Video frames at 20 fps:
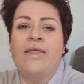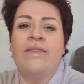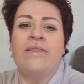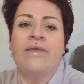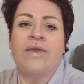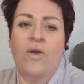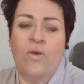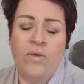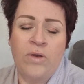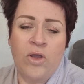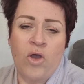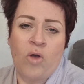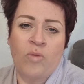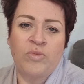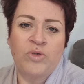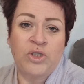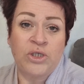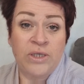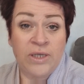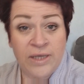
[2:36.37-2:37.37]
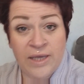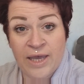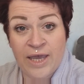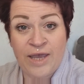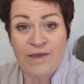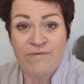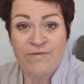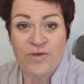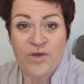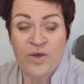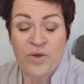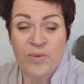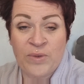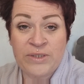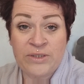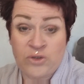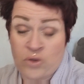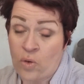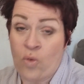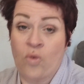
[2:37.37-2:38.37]
The only option it gave you
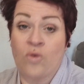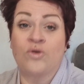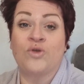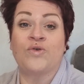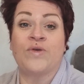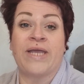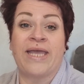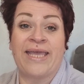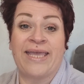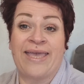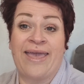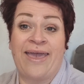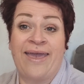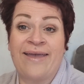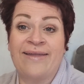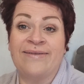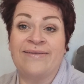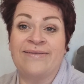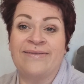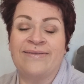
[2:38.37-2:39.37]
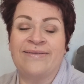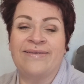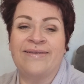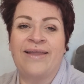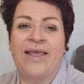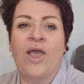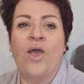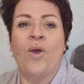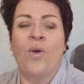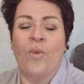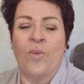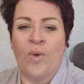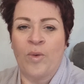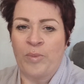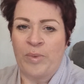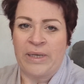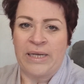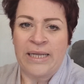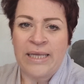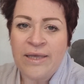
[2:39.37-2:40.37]
is to order it again. Well,
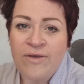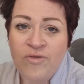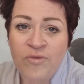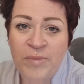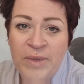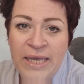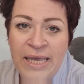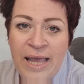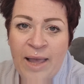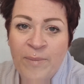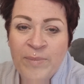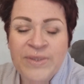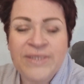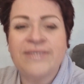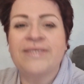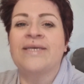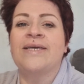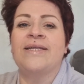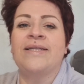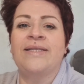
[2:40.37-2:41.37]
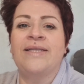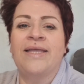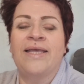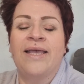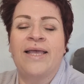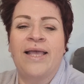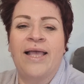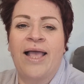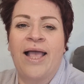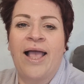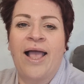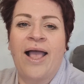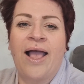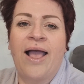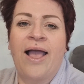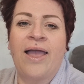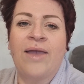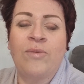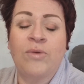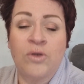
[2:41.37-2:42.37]
believe me, Amazon,
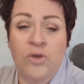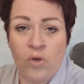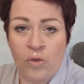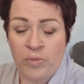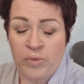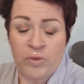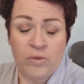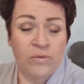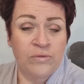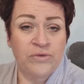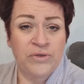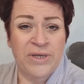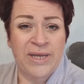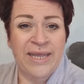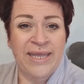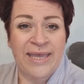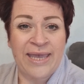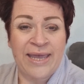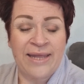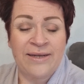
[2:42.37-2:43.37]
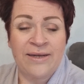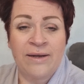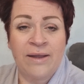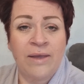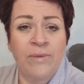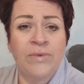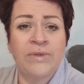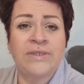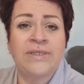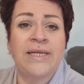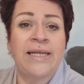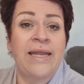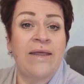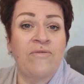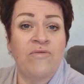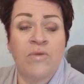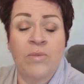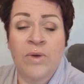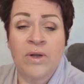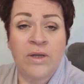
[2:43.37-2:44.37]
I would not be ordering it again. And I would tell
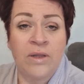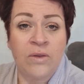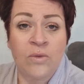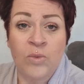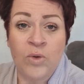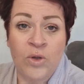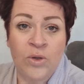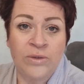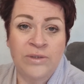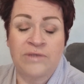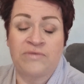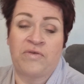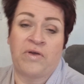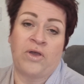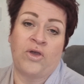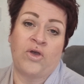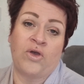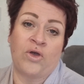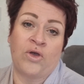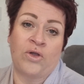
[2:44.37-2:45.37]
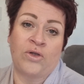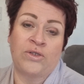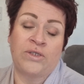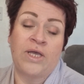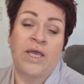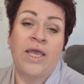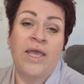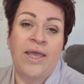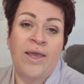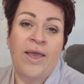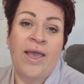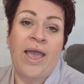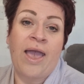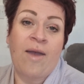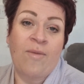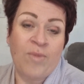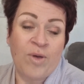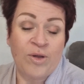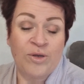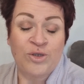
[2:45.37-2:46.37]
everyone in the world if I could,
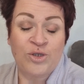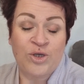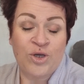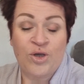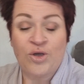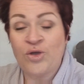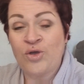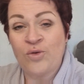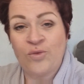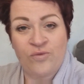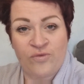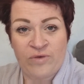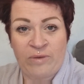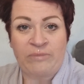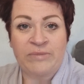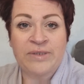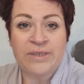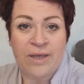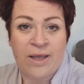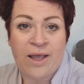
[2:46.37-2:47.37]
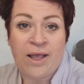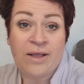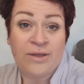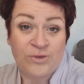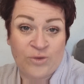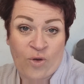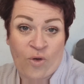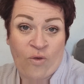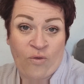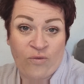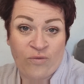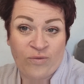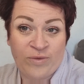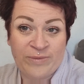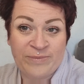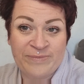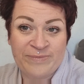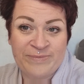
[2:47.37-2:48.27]
how much you've ripped us off.